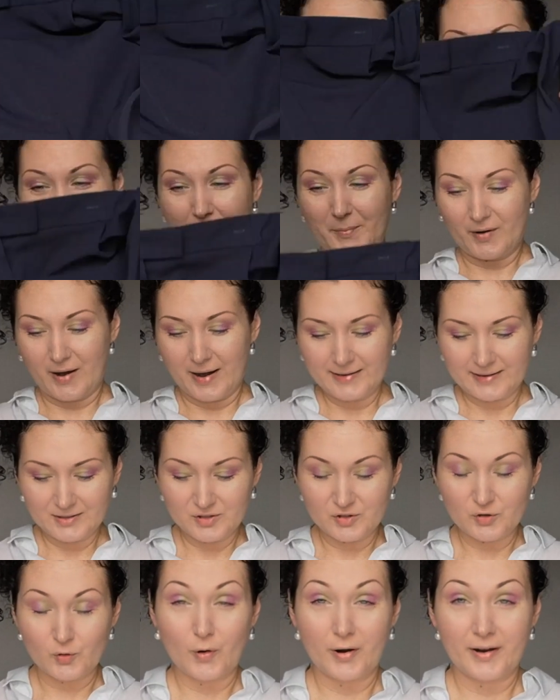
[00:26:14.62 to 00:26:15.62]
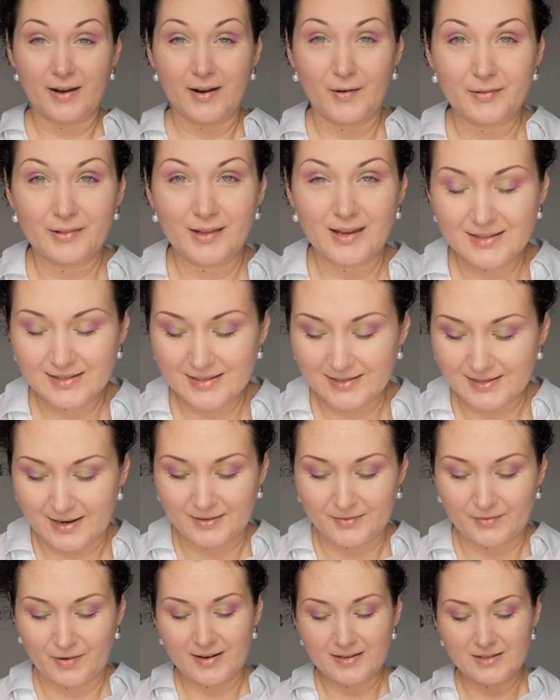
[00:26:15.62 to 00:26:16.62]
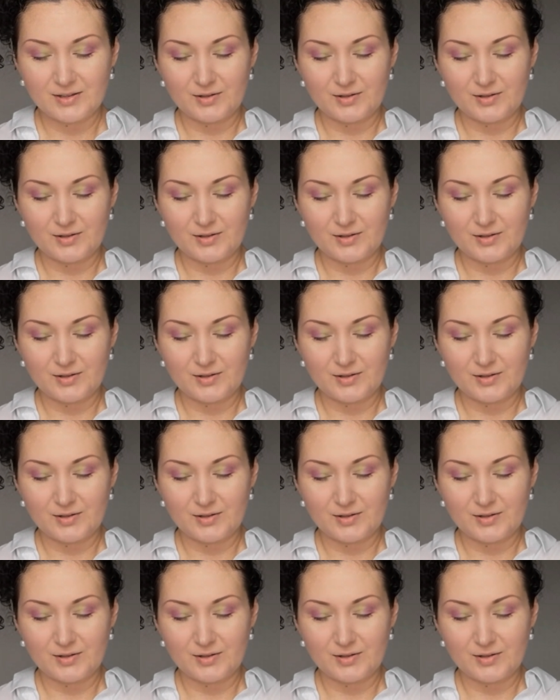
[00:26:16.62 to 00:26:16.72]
My pride and joy on the inside, right?